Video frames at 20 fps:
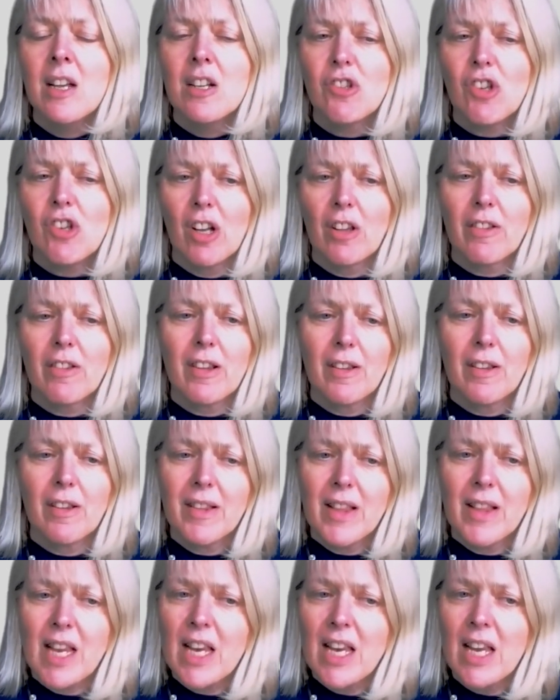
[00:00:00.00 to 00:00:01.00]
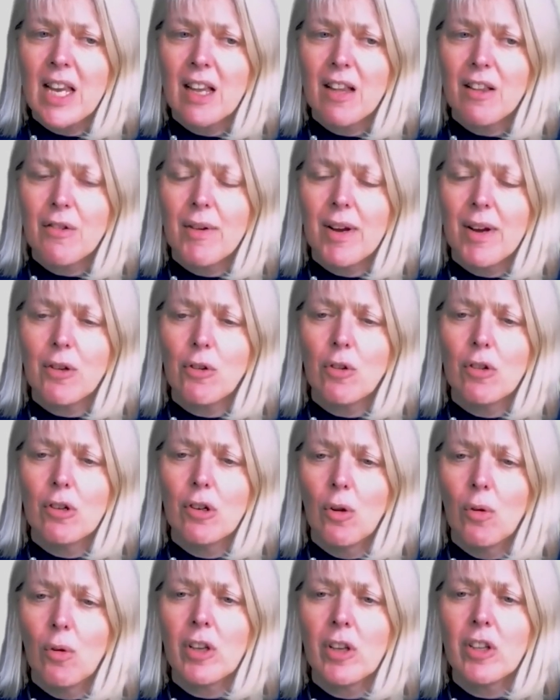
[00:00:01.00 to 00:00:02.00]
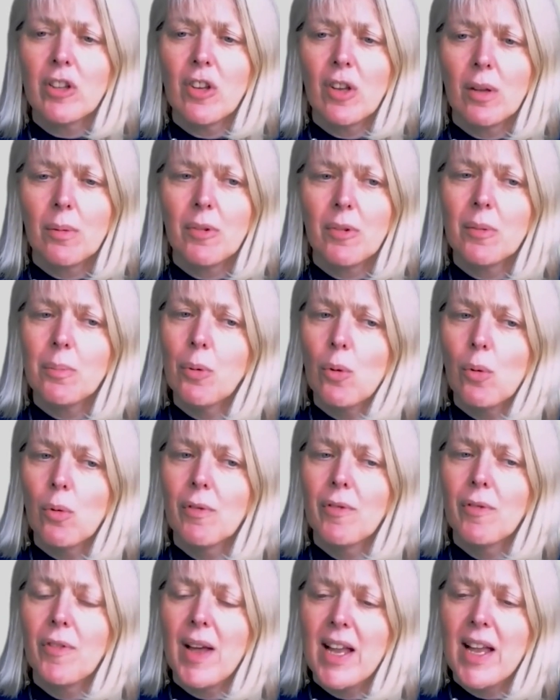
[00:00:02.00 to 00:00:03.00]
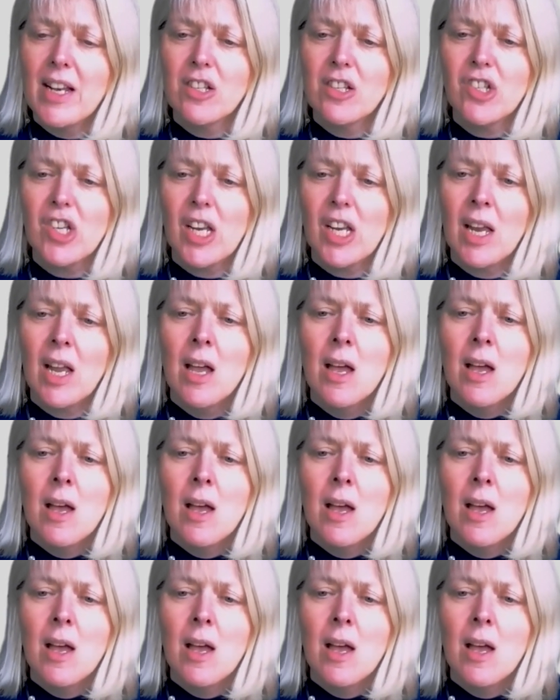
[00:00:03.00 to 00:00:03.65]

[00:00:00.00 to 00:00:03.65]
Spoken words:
Chancellor's thinking is around longer term support for energy.